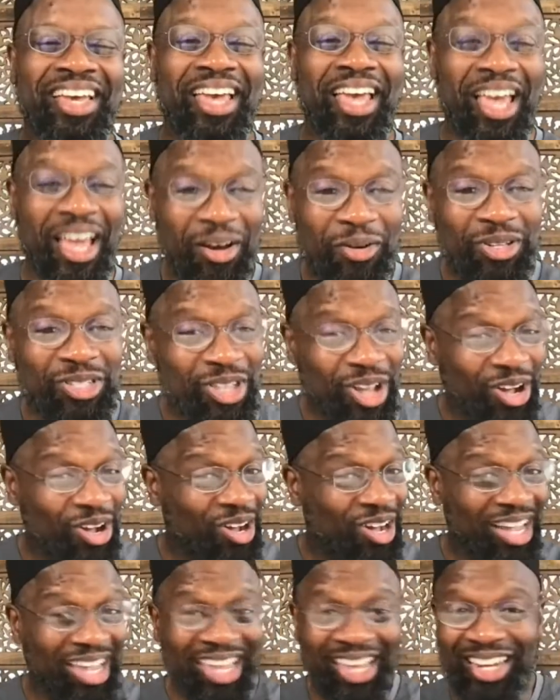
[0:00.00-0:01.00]
It was
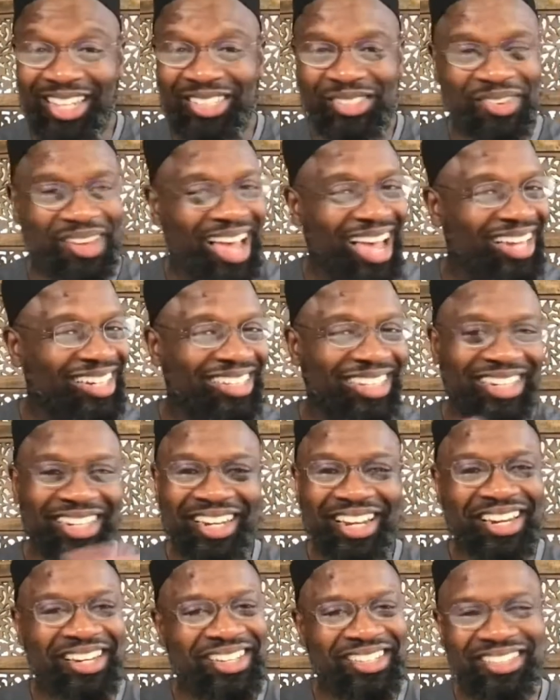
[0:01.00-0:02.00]
all English. I
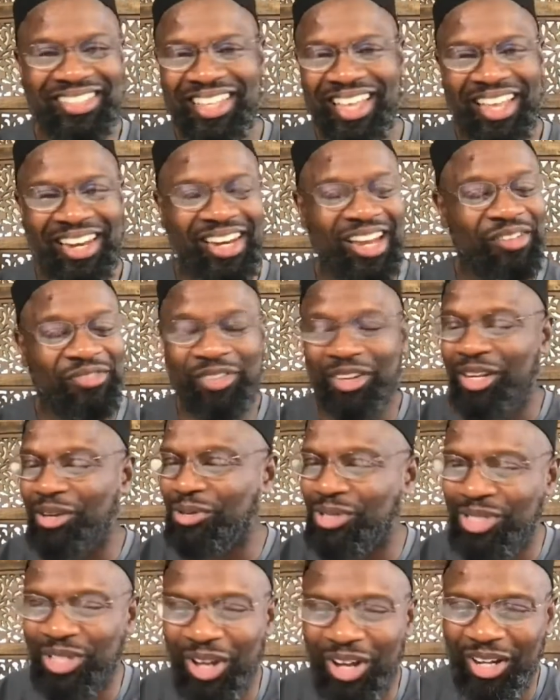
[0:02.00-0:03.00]
didn't understand nothing he
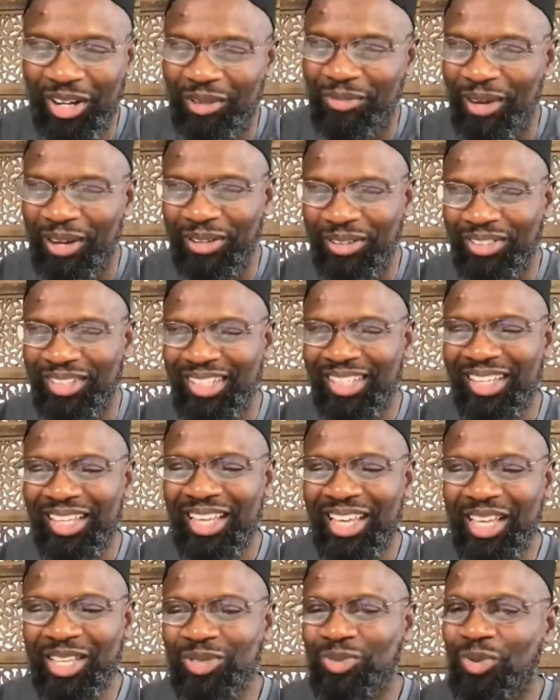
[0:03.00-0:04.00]
was talking about.
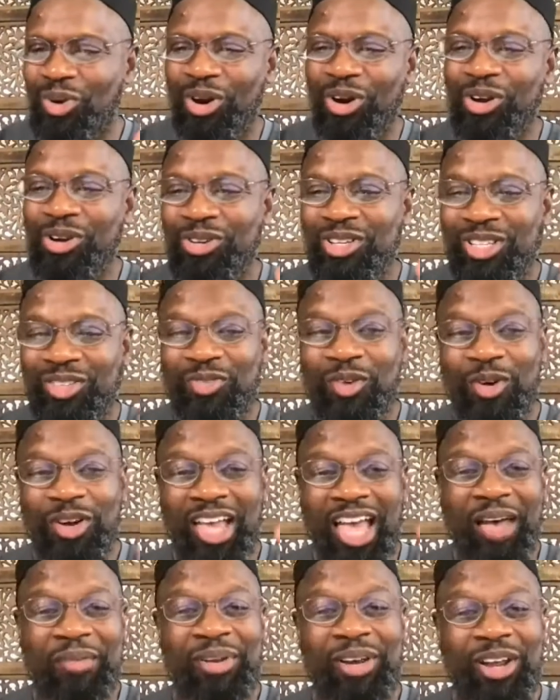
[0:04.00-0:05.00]
His words, his
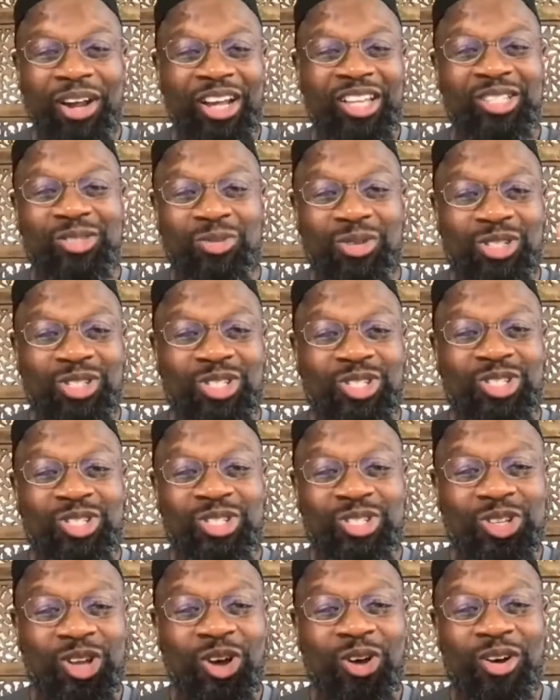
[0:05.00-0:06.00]
vocabulary was
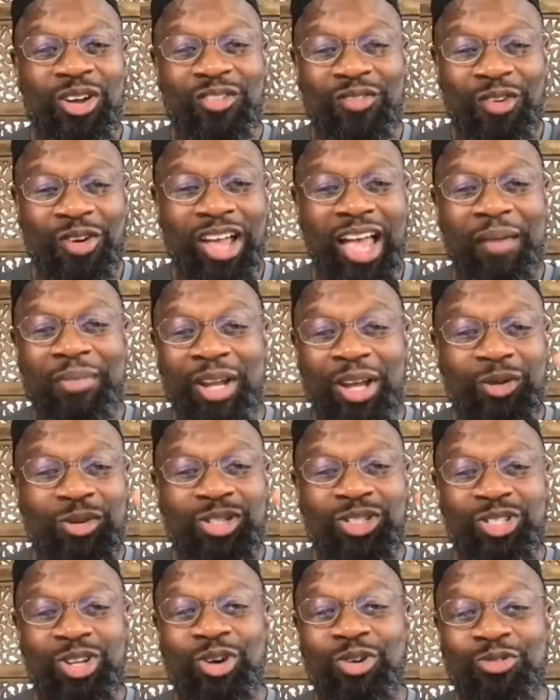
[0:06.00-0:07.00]

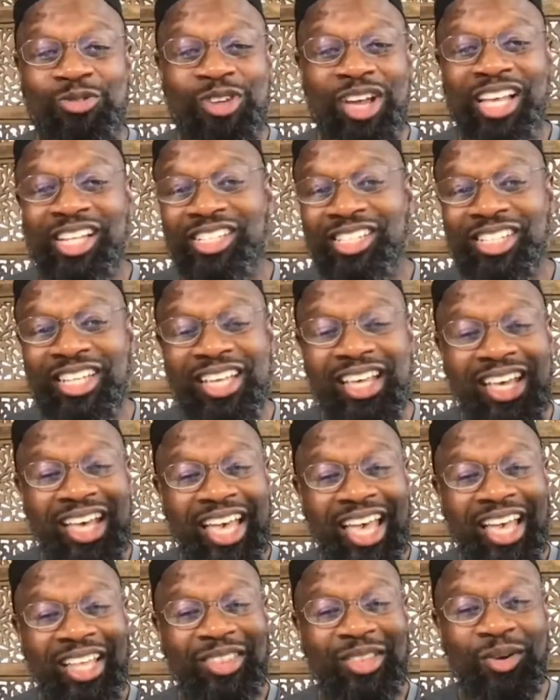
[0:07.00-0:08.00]
so rich,
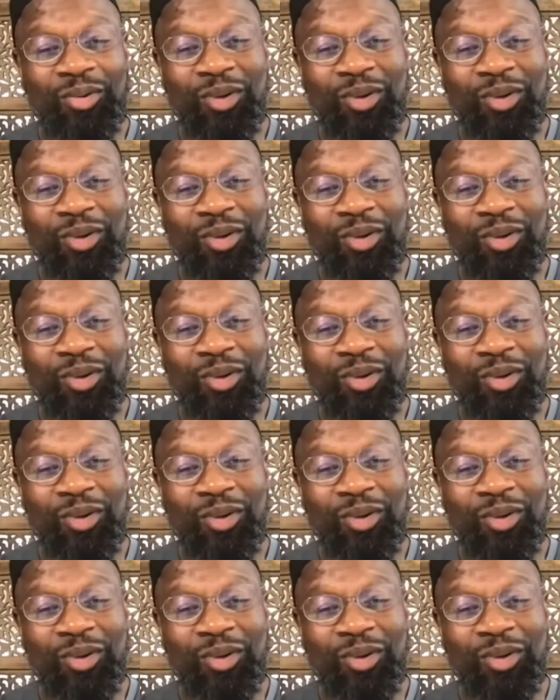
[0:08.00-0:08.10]
and the